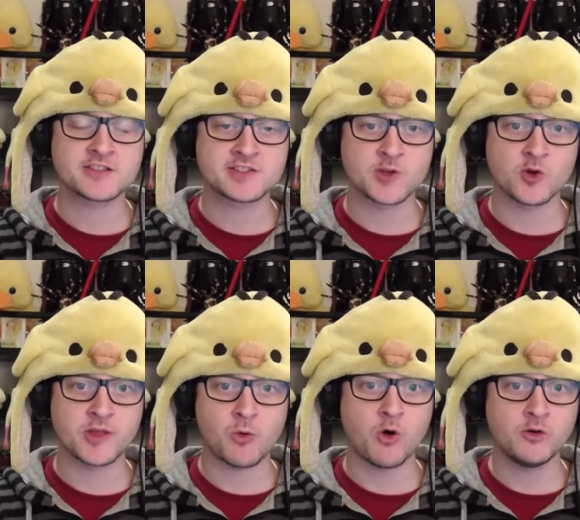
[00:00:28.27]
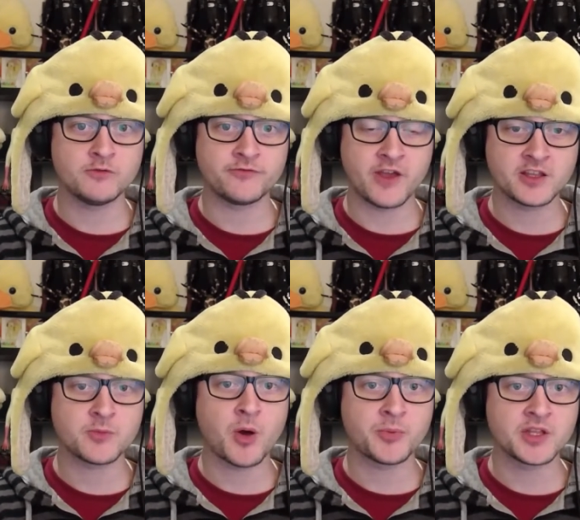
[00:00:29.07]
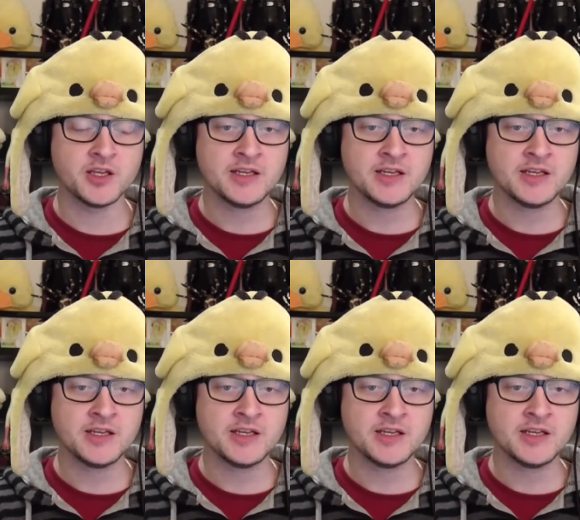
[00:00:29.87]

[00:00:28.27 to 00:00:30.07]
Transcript: So they were all fairly popular.